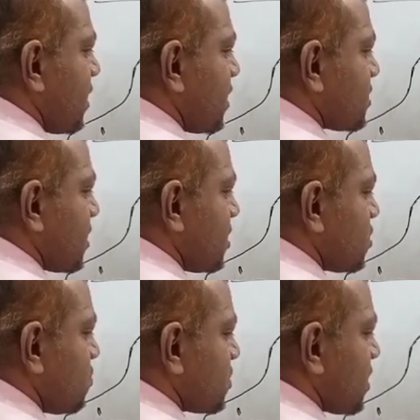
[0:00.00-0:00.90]
It is running
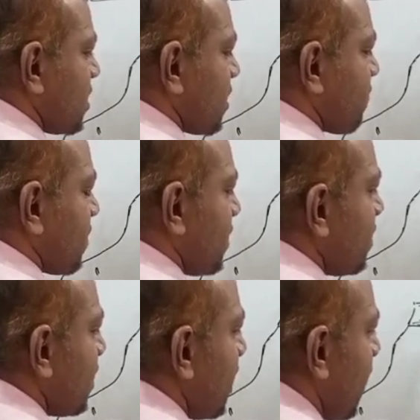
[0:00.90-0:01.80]
towards the little finger,
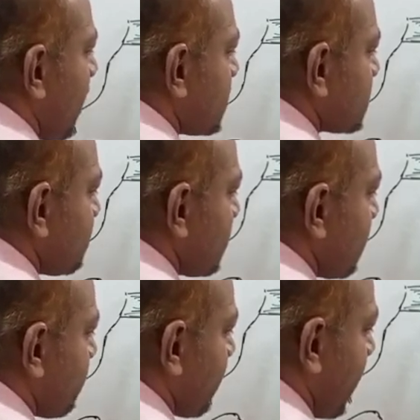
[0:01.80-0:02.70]
and it is giving
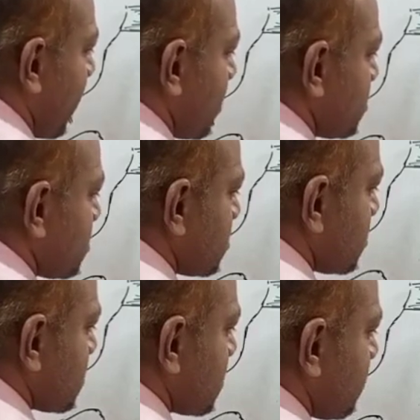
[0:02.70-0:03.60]
a branch. It
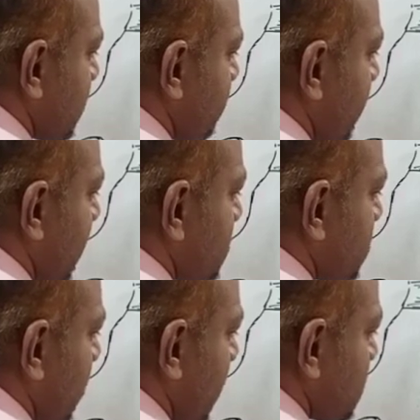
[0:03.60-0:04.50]
is giving a branch
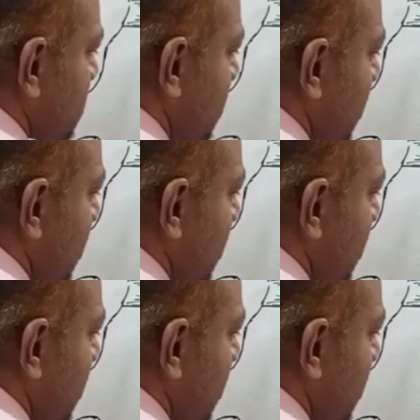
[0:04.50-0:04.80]
called as